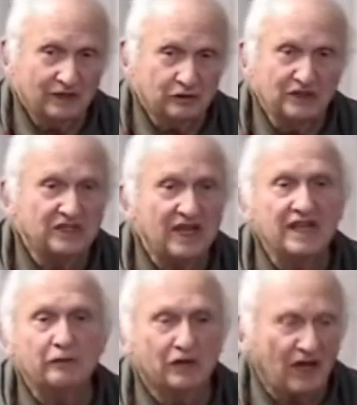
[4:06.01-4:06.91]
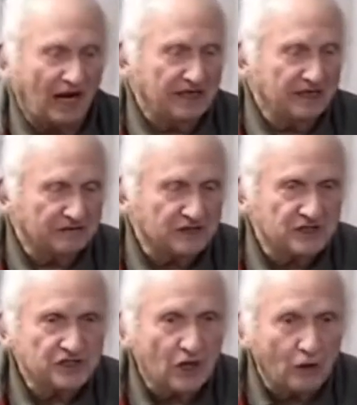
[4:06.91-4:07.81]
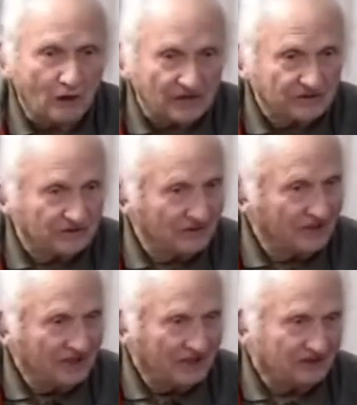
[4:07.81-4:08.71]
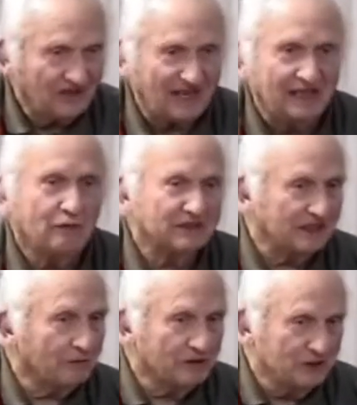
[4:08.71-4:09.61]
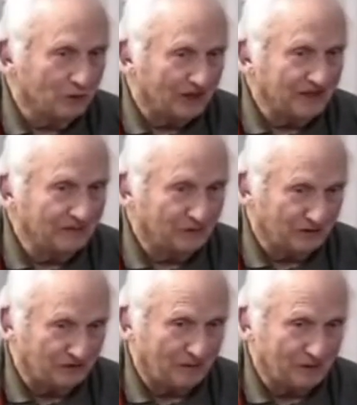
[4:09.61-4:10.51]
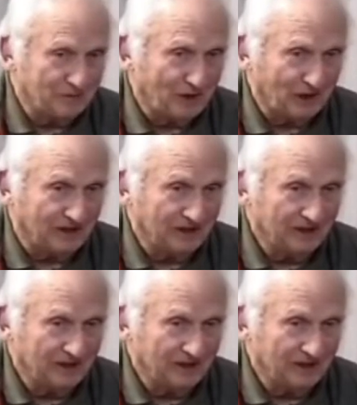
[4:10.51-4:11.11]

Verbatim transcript: During the day, they were kind enough to show us exactly what they were doing for the farmer's market.